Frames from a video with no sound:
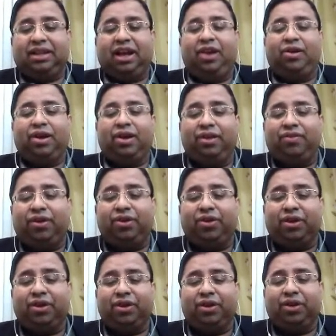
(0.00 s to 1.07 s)
they're looking
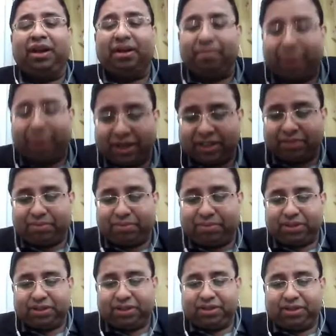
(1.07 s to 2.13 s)
for to get the many
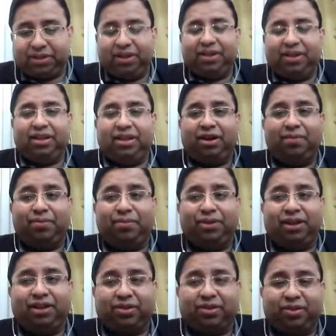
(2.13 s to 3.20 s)
participants. They're not
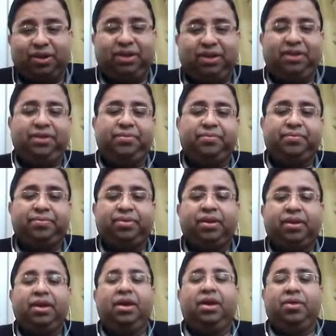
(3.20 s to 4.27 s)
bothering the quality.
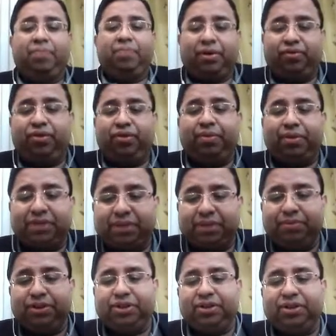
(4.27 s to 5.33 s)
But full paper
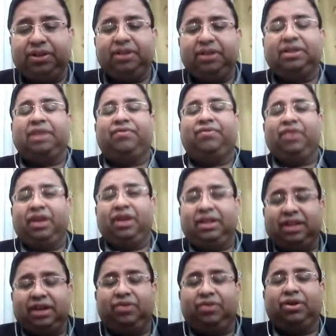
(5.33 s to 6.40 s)
submission,
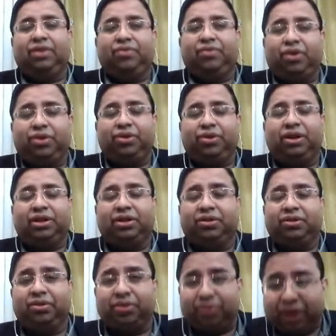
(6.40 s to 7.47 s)
definitely they are looking for to get
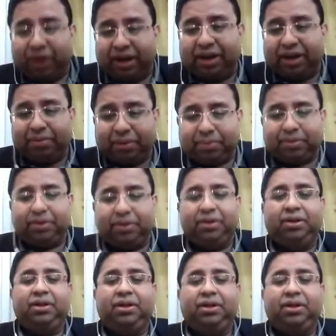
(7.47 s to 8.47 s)
the good quality paper.